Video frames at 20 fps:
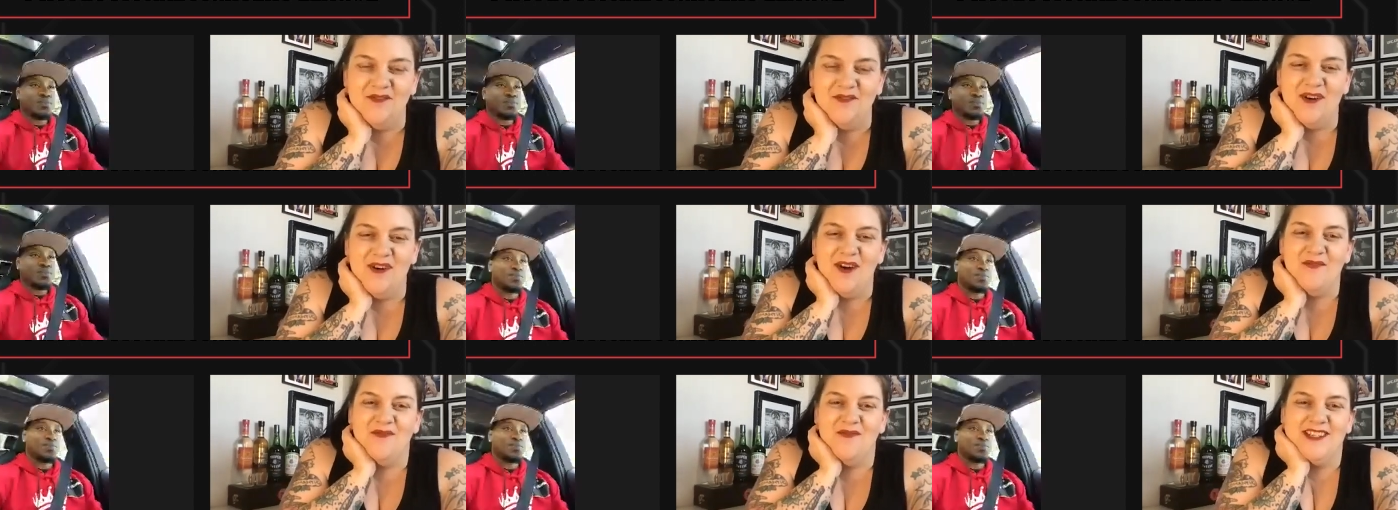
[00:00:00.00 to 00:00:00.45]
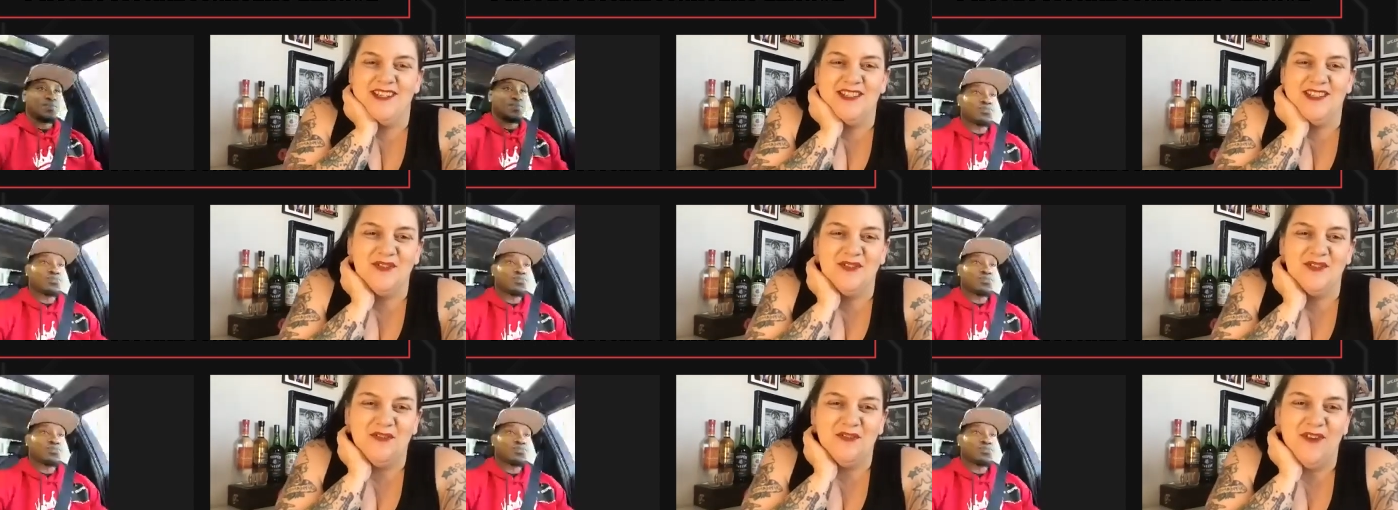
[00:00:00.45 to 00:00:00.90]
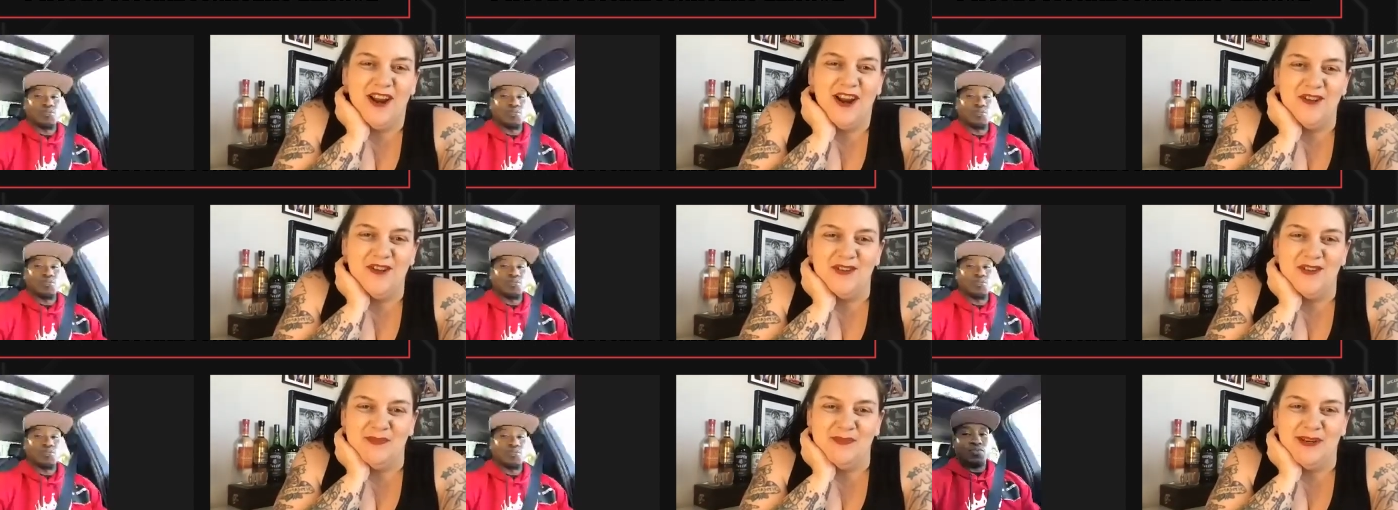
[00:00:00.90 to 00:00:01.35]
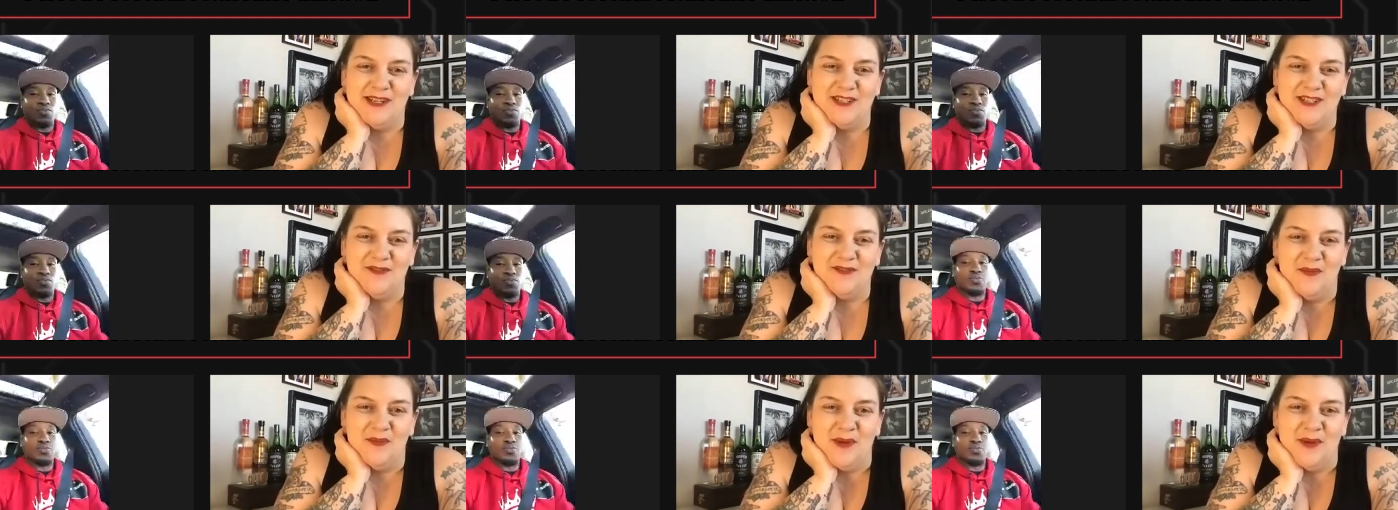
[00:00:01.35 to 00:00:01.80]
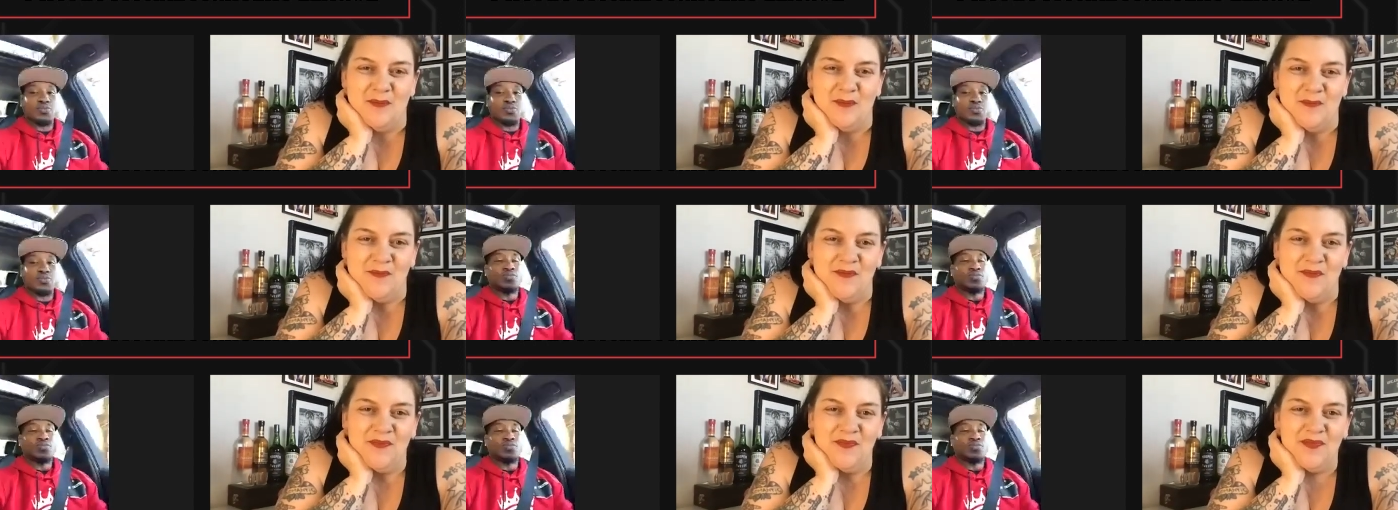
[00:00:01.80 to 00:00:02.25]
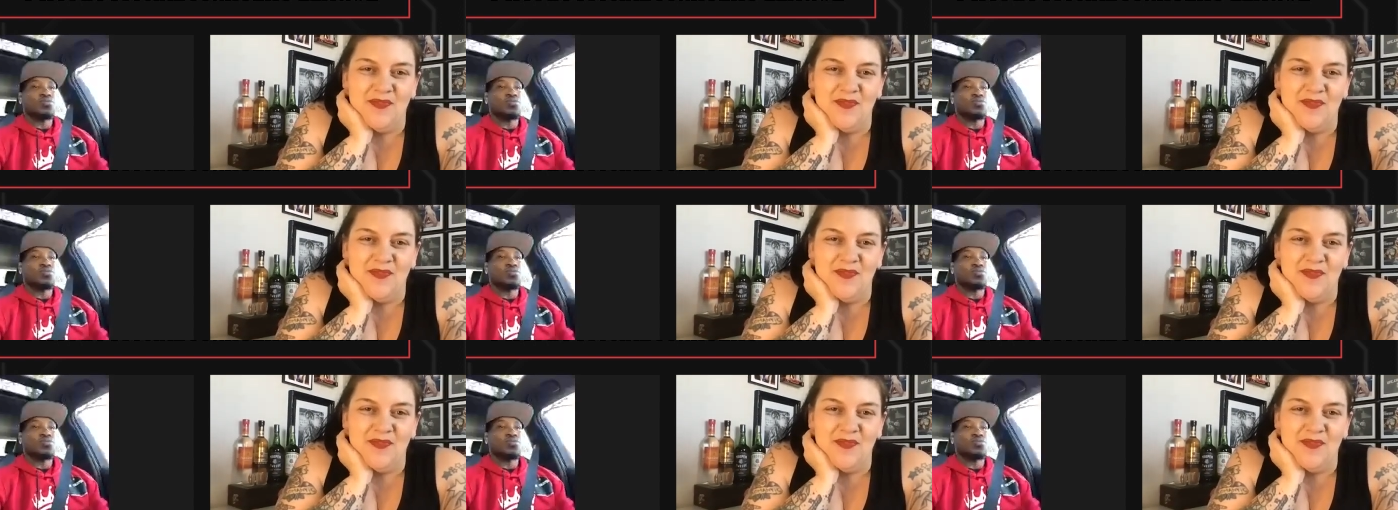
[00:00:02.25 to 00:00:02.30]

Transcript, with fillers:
Speaker 1: what what sort of fight are you expecting from him?